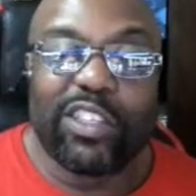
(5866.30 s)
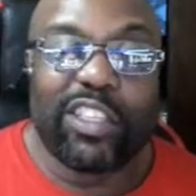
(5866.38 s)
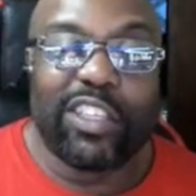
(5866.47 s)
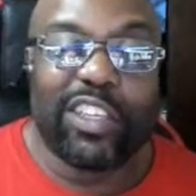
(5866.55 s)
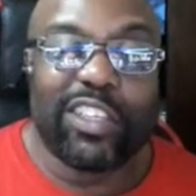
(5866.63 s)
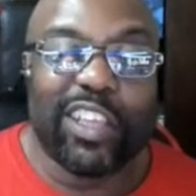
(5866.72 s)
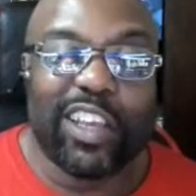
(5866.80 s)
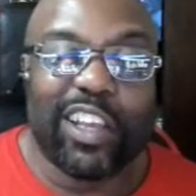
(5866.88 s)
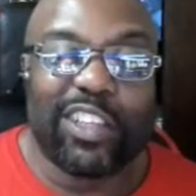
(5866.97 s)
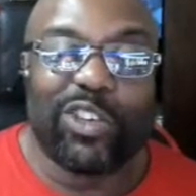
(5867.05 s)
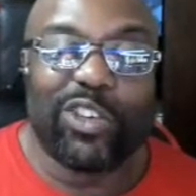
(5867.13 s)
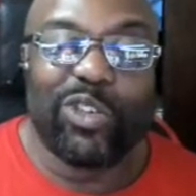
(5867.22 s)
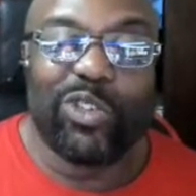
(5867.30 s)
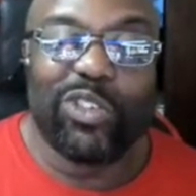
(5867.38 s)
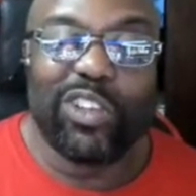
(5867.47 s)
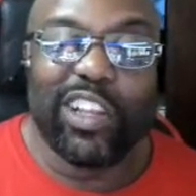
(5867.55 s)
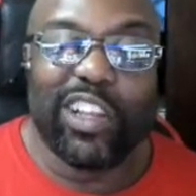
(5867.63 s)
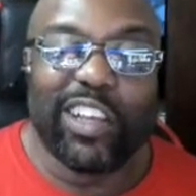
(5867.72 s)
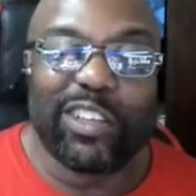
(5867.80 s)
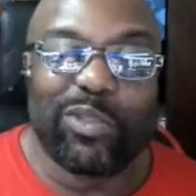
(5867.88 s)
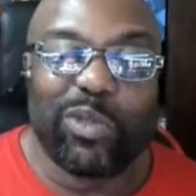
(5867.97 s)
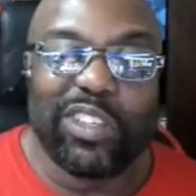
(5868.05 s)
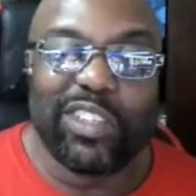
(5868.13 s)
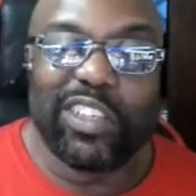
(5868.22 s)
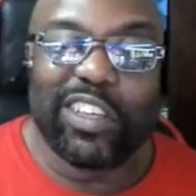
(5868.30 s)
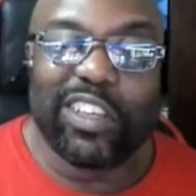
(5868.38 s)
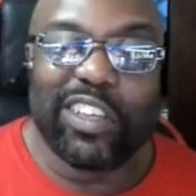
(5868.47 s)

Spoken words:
Just like I told you the last Wednesday.